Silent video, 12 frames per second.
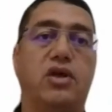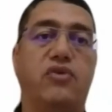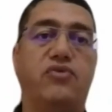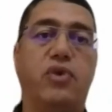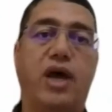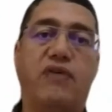
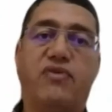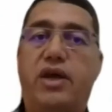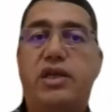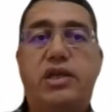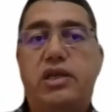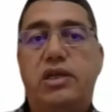If you have
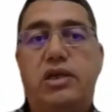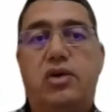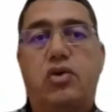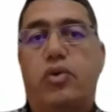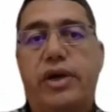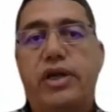any
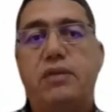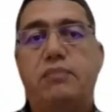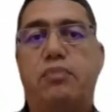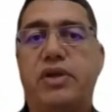query,